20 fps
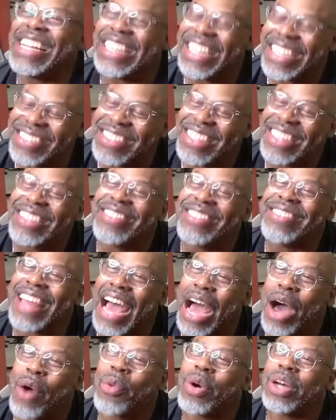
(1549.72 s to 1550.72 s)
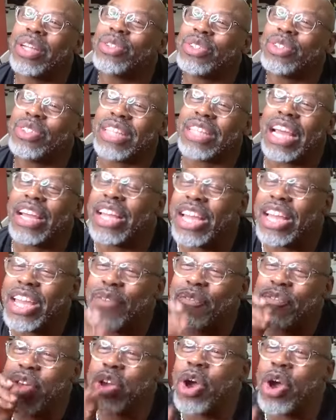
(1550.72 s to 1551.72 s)
That
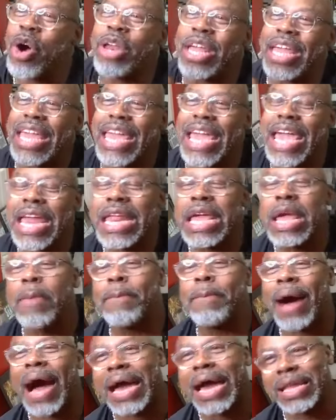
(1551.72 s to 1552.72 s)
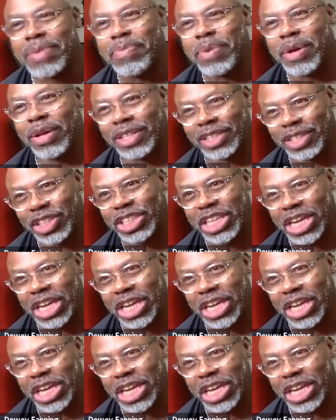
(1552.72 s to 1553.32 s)
if you go to any bodybuilding